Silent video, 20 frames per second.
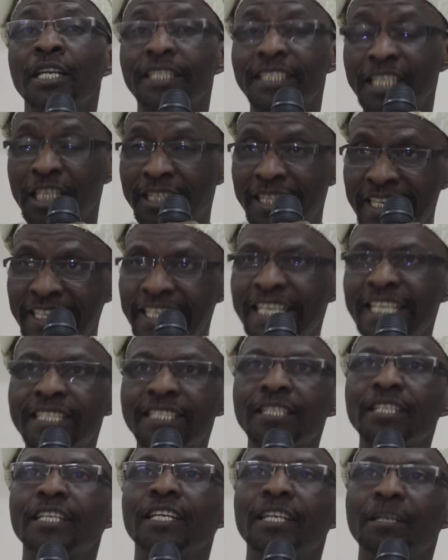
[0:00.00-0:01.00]
the thing is,
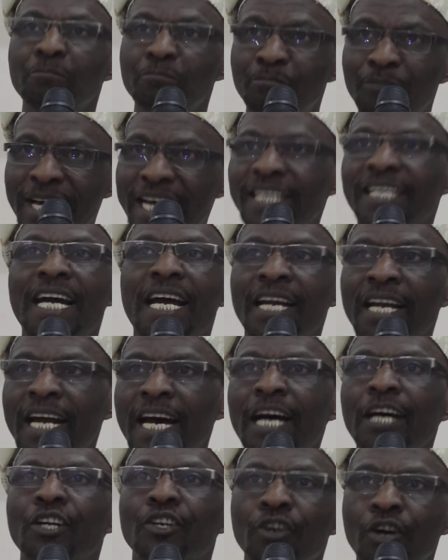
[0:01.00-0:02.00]
beg Allah
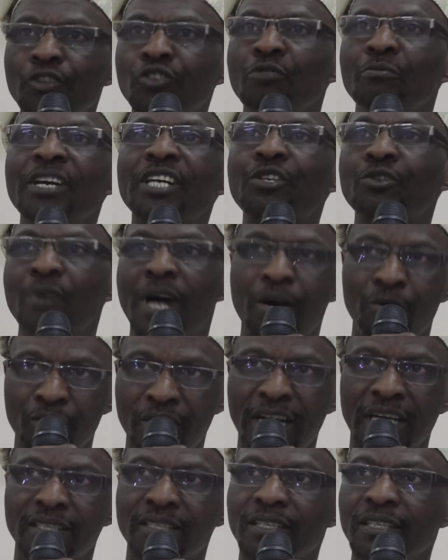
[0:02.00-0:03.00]
not to make you arrogant.